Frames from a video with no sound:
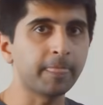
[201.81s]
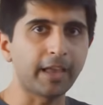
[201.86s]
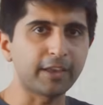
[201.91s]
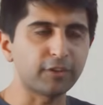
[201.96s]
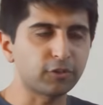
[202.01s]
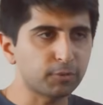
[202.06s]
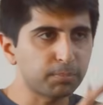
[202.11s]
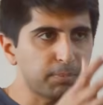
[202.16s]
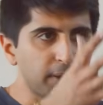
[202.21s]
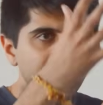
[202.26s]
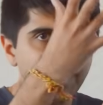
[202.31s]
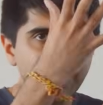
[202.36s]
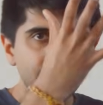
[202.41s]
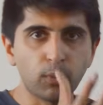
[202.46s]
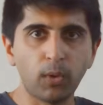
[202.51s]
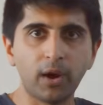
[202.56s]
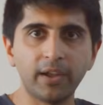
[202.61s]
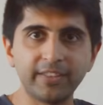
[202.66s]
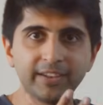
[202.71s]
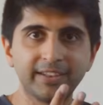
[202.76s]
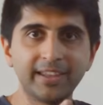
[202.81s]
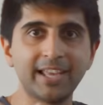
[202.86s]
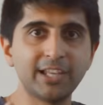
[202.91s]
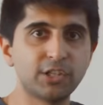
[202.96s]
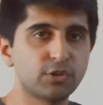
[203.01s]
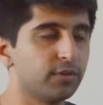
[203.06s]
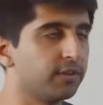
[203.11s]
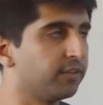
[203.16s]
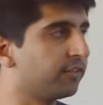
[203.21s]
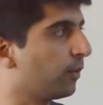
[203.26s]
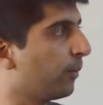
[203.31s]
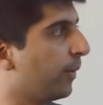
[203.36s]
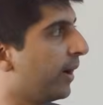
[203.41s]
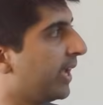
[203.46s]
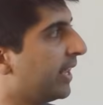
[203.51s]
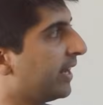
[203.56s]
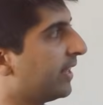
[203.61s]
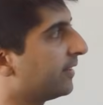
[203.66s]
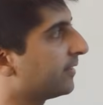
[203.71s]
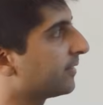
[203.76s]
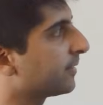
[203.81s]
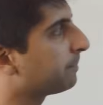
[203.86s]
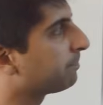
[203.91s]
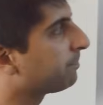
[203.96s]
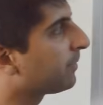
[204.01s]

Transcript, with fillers: explaining why the data is the way it is.